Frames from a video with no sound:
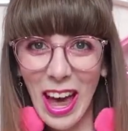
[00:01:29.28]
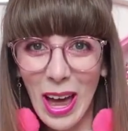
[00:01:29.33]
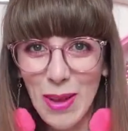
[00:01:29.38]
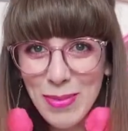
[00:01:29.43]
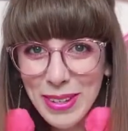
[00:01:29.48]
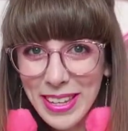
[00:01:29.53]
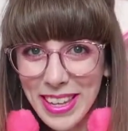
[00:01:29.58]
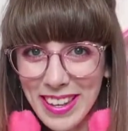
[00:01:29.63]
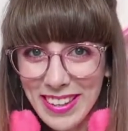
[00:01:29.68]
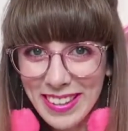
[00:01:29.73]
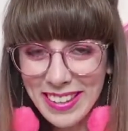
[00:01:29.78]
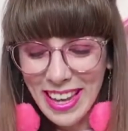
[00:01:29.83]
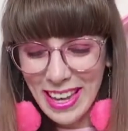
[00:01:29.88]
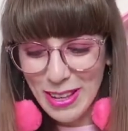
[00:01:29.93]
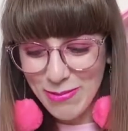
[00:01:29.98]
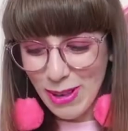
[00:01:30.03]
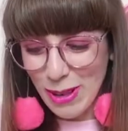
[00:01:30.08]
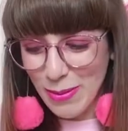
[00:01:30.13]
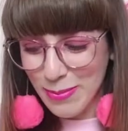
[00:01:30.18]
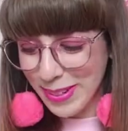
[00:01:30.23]
I'm a girl
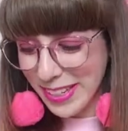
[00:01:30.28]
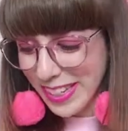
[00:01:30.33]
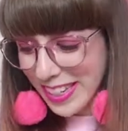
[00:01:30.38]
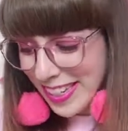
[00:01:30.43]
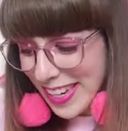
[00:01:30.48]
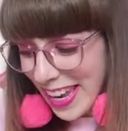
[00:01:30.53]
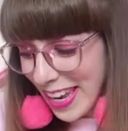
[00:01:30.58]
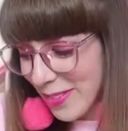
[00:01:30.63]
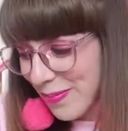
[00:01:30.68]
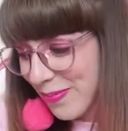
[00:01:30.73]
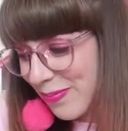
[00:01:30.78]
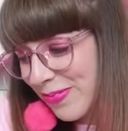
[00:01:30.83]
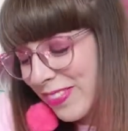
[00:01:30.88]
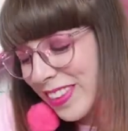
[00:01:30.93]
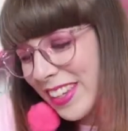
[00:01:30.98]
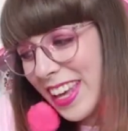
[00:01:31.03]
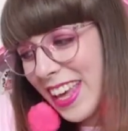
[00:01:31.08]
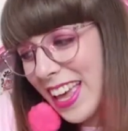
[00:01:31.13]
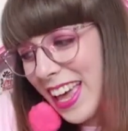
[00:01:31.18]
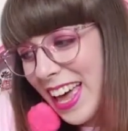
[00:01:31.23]
gang member today.
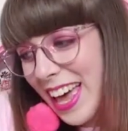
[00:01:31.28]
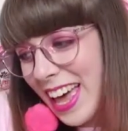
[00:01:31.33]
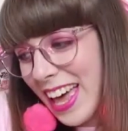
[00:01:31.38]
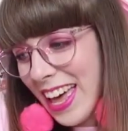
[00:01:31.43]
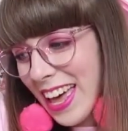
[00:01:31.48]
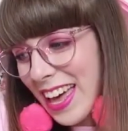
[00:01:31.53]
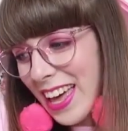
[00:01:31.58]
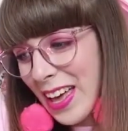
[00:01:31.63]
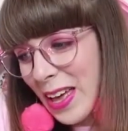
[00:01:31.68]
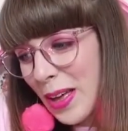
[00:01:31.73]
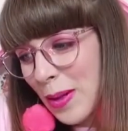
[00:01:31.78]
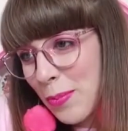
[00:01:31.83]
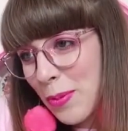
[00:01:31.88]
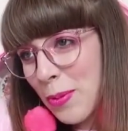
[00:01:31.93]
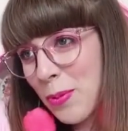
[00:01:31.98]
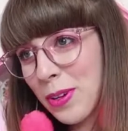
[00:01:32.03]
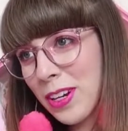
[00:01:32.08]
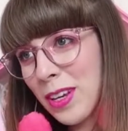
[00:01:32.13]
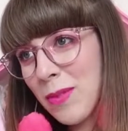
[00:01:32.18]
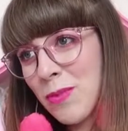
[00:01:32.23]
Uh,
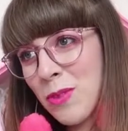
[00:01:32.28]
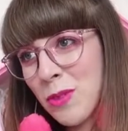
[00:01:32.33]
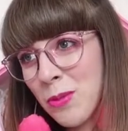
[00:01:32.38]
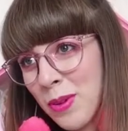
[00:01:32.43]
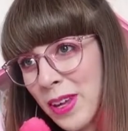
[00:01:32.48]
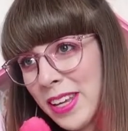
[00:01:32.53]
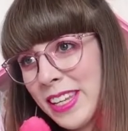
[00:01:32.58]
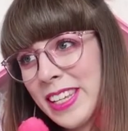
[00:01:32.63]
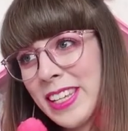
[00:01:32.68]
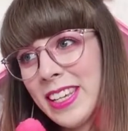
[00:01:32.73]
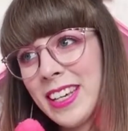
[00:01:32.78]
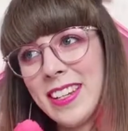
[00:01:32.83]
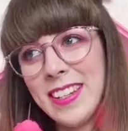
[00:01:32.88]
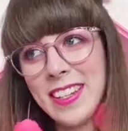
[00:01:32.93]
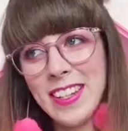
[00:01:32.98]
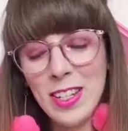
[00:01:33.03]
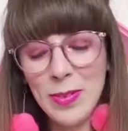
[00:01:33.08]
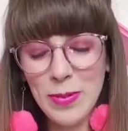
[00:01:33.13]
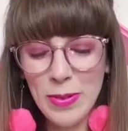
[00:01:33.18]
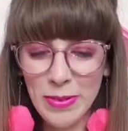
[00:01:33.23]
but when I'm not working, I
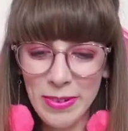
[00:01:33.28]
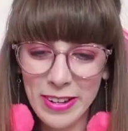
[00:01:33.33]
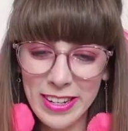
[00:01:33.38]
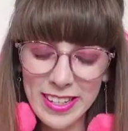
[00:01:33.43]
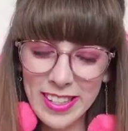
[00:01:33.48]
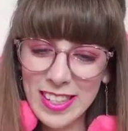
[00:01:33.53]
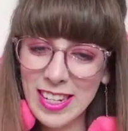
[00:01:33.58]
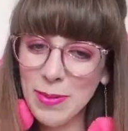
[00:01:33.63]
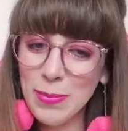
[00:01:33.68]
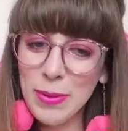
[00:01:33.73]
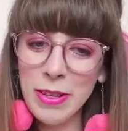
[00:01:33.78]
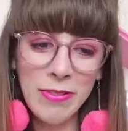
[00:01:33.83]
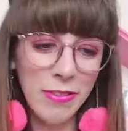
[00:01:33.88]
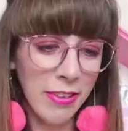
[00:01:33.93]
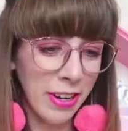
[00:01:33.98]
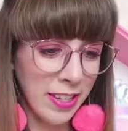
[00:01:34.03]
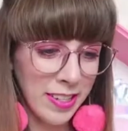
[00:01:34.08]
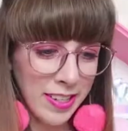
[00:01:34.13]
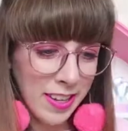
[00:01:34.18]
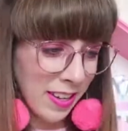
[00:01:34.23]
tend to be very sleepy,
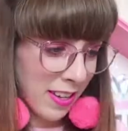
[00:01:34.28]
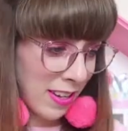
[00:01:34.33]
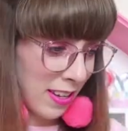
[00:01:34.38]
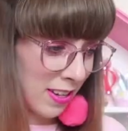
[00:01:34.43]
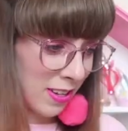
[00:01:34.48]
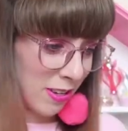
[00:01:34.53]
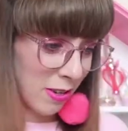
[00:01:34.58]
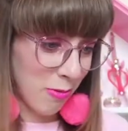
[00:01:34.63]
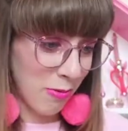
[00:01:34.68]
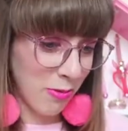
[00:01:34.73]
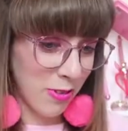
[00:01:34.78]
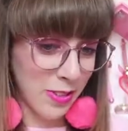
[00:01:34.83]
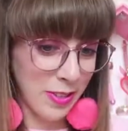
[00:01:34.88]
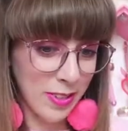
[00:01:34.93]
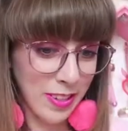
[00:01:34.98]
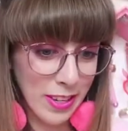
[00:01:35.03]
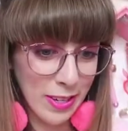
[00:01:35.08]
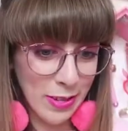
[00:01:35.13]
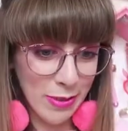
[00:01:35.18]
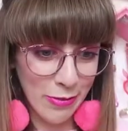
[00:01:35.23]
very tired. I will
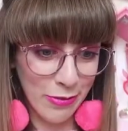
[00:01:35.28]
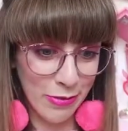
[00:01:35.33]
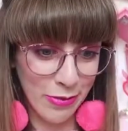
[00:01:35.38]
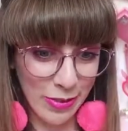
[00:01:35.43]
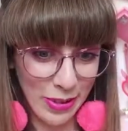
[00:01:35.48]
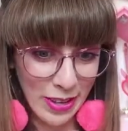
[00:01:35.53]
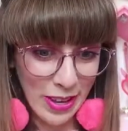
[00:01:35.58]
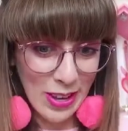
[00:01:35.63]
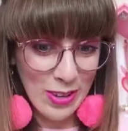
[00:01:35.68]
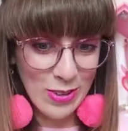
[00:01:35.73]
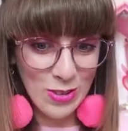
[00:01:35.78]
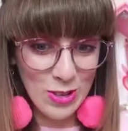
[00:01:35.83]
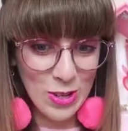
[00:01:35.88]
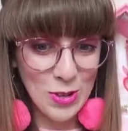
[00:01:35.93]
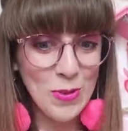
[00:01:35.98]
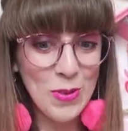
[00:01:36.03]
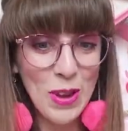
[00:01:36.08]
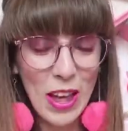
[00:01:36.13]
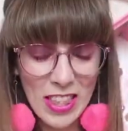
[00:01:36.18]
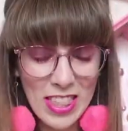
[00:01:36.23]
just kind of
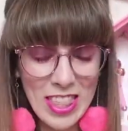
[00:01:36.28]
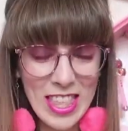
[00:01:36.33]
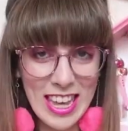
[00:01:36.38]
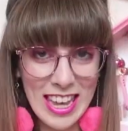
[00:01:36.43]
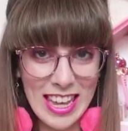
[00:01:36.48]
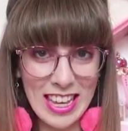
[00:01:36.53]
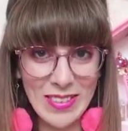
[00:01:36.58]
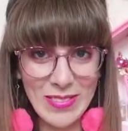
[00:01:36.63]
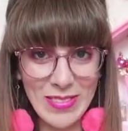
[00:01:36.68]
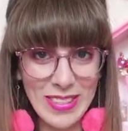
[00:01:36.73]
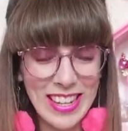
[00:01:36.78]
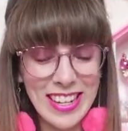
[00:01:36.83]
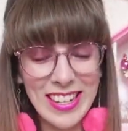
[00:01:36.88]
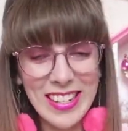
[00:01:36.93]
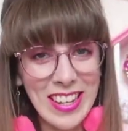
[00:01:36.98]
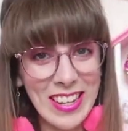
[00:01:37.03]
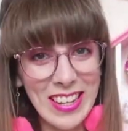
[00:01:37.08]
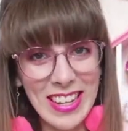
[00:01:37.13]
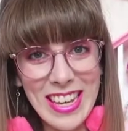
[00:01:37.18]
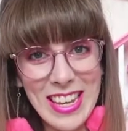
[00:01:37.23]
do nothing for the
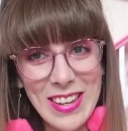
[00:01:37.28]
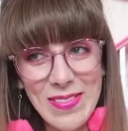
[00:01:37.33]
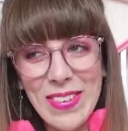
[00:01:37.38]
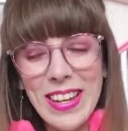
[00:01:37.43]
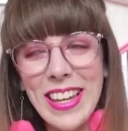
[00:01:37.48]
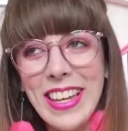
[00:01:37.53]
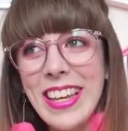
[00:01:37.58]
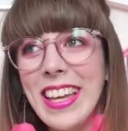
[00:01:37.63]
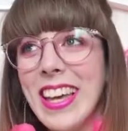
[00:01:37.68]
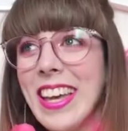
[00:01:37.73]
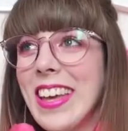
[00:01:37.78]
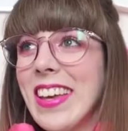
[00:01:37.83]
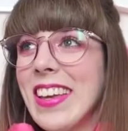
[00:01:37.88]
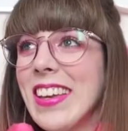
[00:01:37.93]
entire evening.